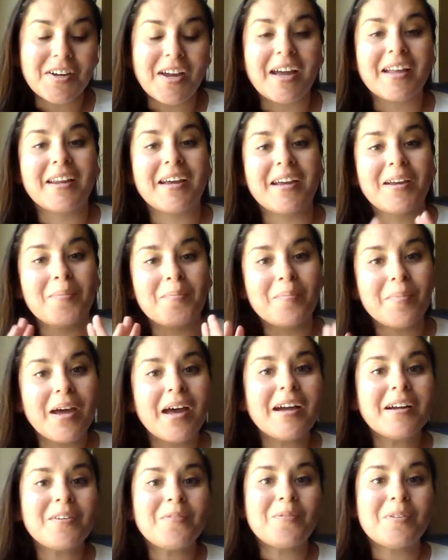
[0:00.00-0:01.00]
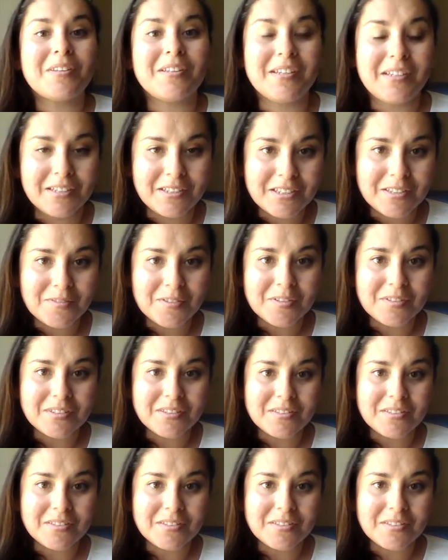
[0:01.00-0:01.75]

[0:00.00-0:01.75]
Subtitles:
and I am back with the interviews